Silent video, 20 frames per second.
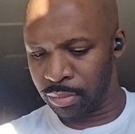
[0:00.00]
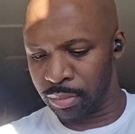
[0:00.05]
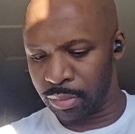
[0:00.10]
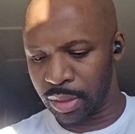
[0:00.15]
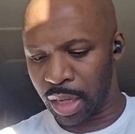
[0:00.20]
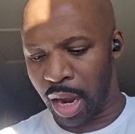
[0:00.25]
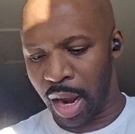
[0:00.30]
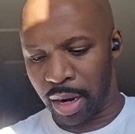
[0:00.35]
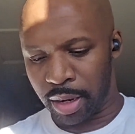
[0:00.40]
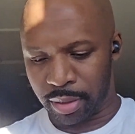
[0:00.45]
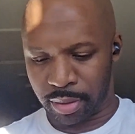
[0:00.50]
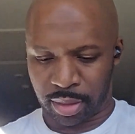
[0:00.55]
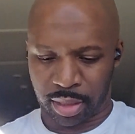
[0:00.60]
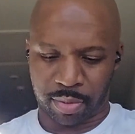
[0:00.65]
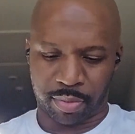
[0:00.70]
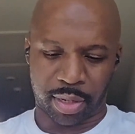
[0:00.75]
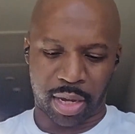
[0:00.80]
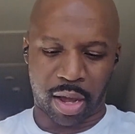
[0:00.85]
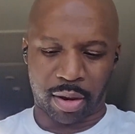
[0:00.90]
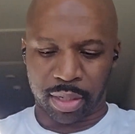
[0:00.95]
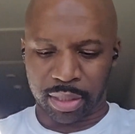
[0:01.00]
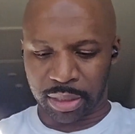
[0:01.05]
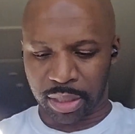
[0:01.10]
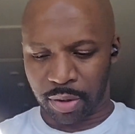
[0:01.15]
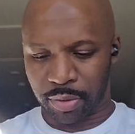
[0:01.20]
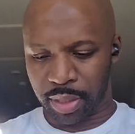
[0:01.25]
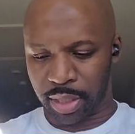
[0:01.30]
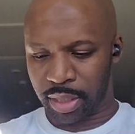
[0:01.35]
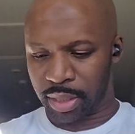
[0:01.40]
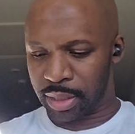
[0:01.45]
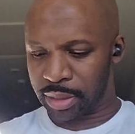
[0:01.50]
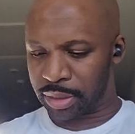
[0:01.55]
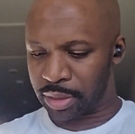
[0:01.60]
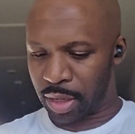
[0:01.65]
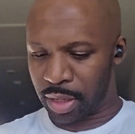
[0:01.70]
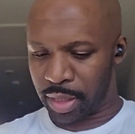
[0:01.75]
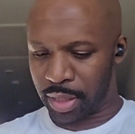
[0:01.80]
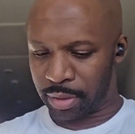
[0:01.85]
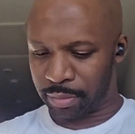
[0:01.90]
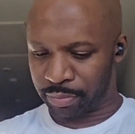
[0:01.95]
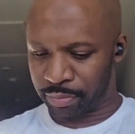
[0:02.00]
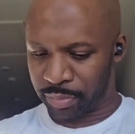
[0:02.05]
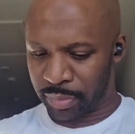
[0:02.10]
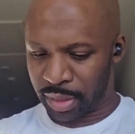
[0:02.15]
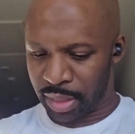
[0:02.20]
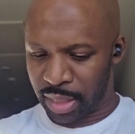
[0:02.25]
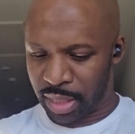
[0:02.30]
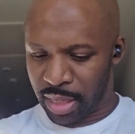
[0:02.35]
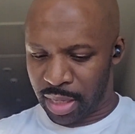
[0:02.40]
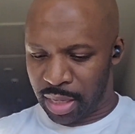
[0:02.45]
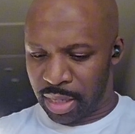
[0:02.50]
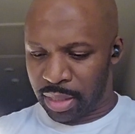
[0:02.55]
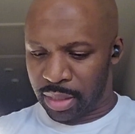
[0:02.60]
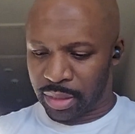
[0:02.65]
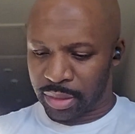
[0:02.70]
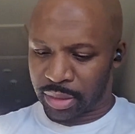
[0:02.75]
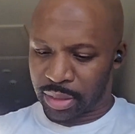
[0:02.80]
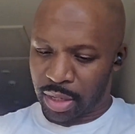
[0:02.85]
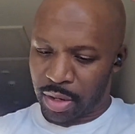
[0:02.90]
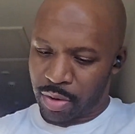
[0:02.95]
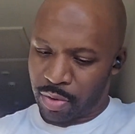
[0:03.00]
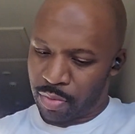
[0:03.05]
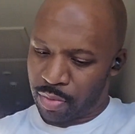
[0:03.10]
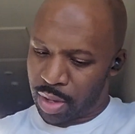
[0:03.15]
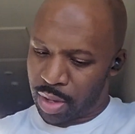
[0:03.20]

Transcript: All right, here we go. Let's go here. Let's start here. So,